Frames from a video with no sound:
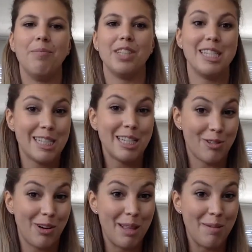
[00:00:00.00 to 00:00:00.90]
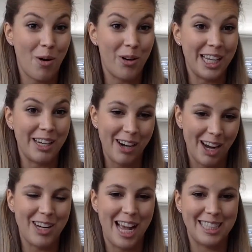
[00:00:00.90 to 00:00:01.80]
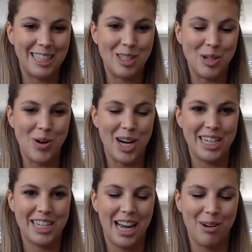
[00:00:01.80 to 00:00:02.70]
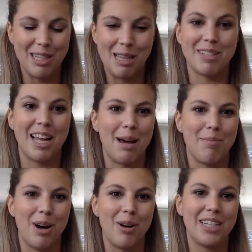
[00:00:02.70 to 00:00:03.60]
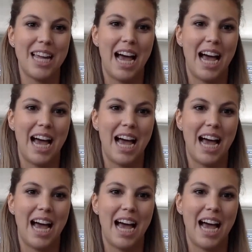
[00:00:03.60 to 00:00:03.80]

This is extremely important in reconnecting to what William said about